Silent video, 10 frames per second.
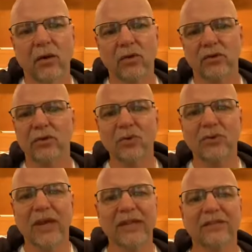The
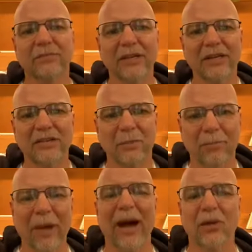New Testament is
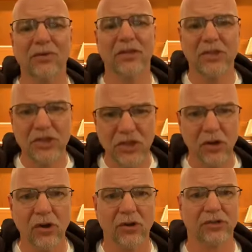about the
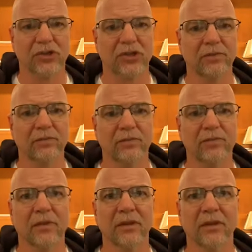church,
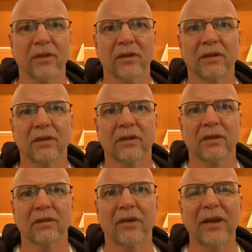
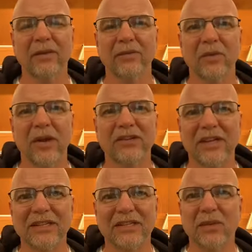right?
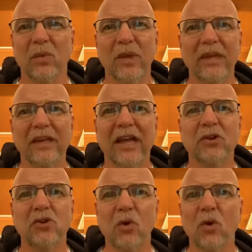As, as we
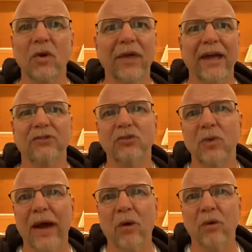ignore that
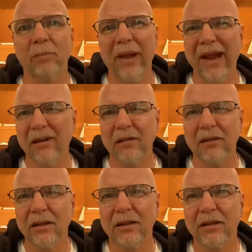to our
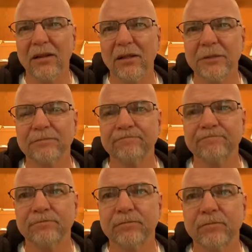peril,
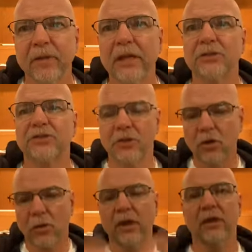and
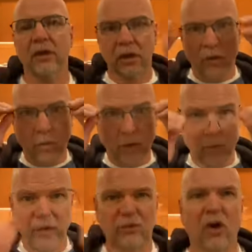so we we
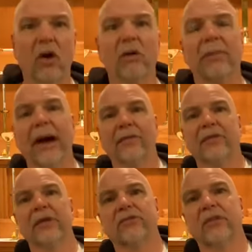we talk about
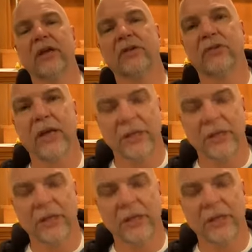these things